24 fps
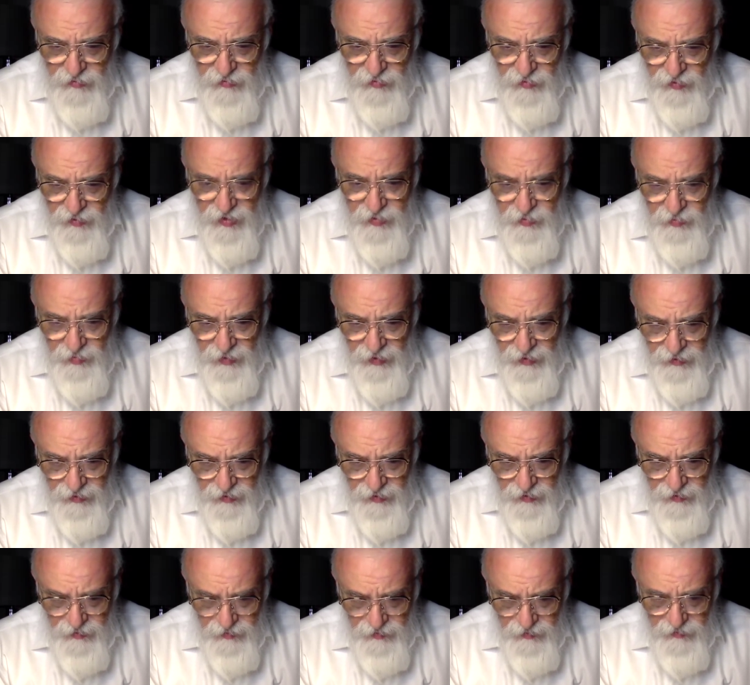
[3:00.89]
we've explained
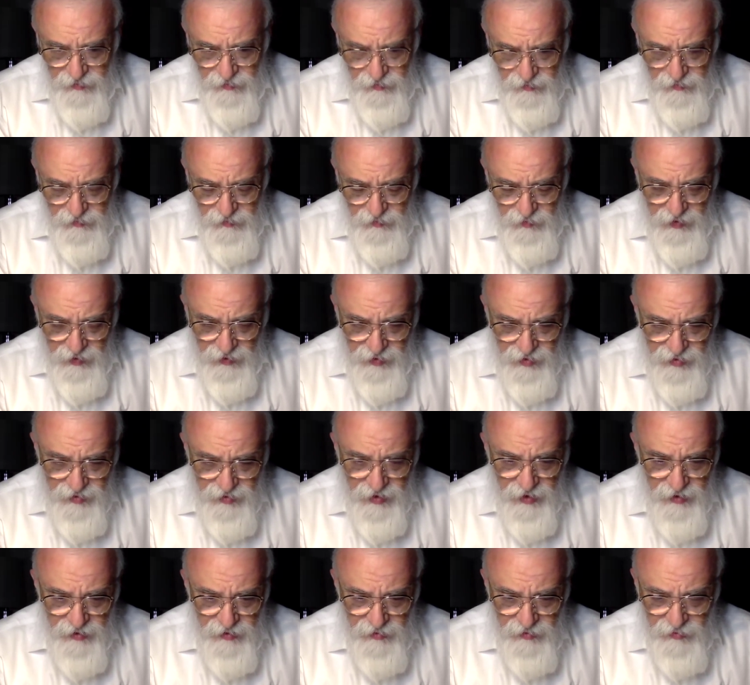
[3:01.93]
it, you
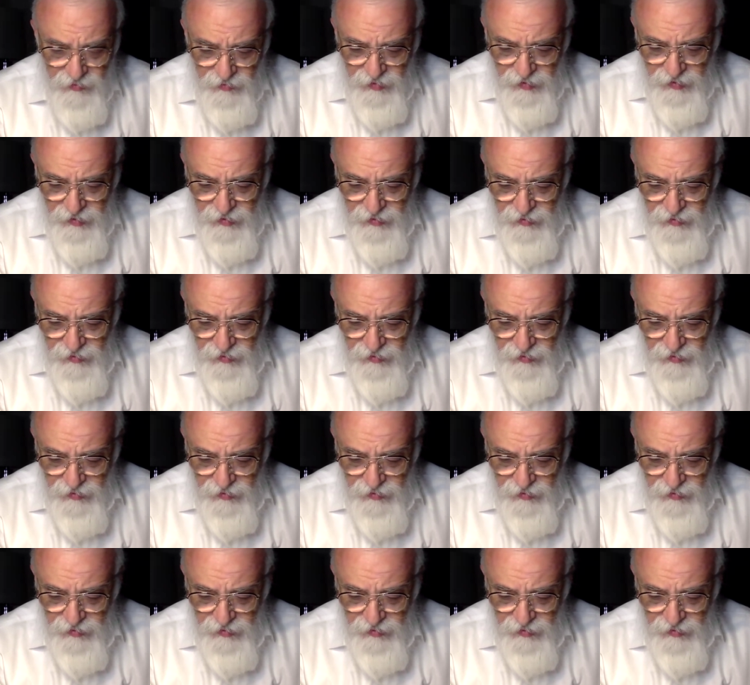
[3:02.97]
understand what